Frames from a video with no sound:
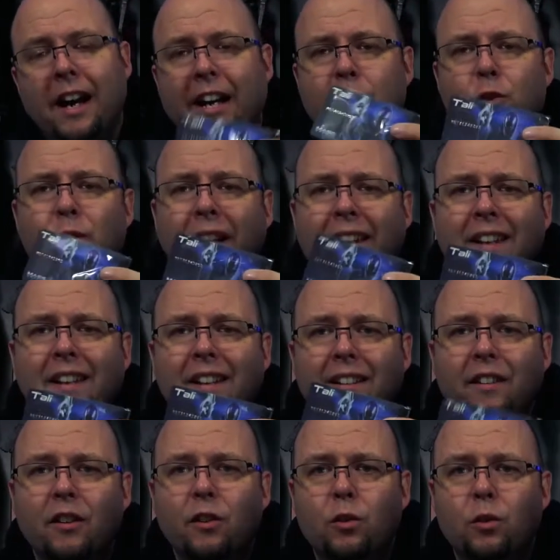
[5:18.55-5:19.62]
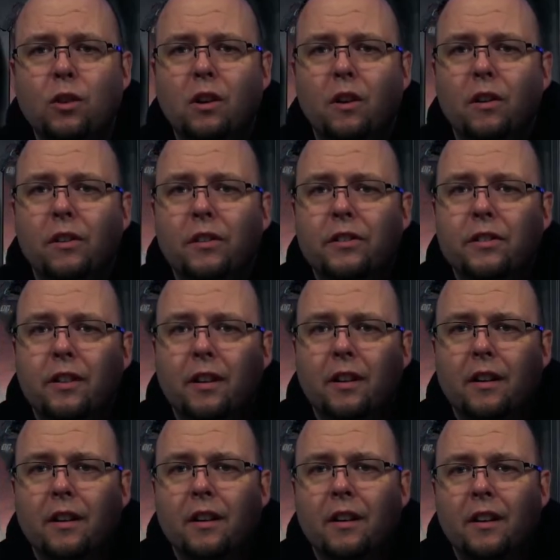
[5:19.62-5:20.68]
I do like getting the little cards
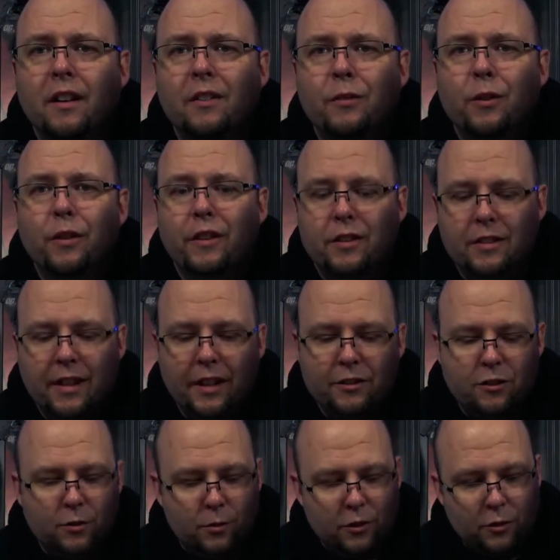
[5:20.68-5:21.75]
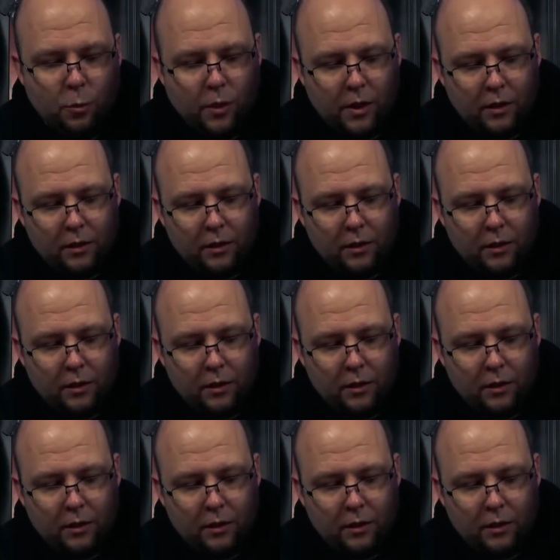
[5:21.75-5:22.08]
for the statue as well.